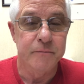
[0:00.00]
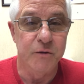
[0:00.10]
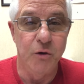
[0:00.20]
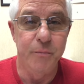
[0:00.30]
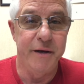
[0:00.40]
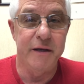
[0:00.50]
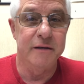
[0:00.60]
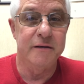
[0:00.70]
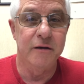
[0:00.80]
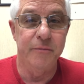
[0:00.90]
Nobody
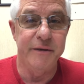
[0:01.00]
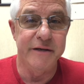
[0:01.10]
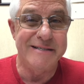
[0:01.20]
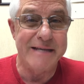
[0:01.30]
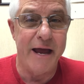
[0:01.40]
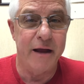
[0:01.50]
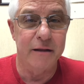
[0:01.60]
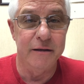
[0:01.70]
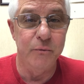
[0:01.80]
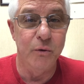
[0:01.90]
can tell me
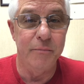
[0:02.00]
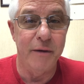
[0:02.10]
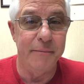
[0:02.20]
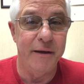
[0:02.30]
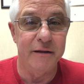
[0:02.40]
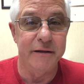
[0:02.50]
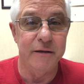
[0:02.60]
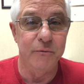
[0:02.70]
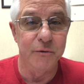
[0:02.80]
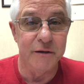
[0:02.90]
exactly what my
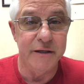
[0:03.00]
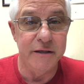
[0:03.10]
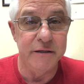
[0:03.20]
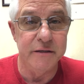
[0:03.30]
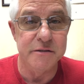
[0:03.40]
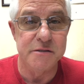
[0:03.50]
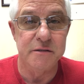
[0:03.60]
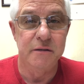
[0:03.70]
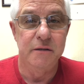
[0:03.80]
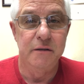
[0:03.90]
malady really is.
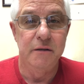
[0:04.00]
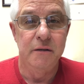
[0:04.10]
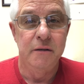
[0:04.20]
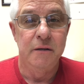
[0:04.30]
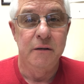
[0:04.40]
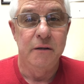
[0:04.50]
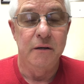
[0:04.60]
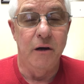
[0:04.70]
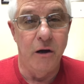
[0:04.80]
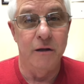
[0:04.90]

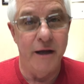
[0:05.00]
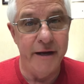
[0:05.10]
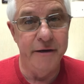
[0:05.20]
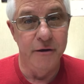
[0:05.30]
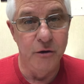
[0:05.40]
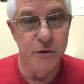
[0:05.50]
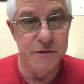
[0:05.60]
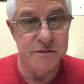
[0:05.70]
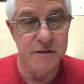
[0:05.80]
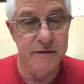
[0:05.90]
All I know
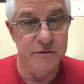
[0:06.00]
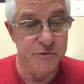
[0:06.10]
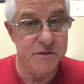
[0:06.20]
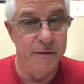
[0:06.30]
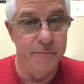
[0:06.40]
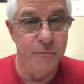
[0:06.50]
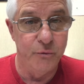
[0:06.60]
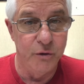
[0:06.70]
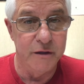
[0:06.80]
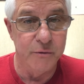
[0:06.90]
is that there's something
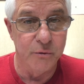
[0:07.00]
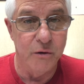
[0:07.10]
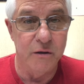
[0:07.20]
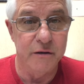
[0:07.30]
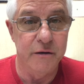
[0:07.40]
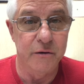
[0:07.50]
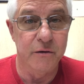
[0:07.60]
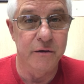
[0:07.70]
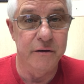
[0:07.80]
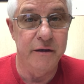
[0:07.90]
really wrong
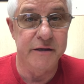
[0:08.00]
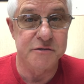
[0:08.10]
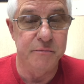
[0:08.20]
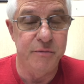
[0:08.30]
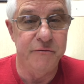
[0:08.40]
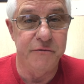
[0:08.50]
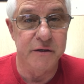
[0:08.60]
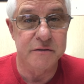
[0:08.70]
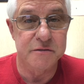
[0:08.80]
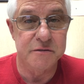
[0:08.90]
here and it has to be
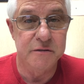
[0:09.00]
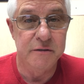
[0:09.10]
fixed.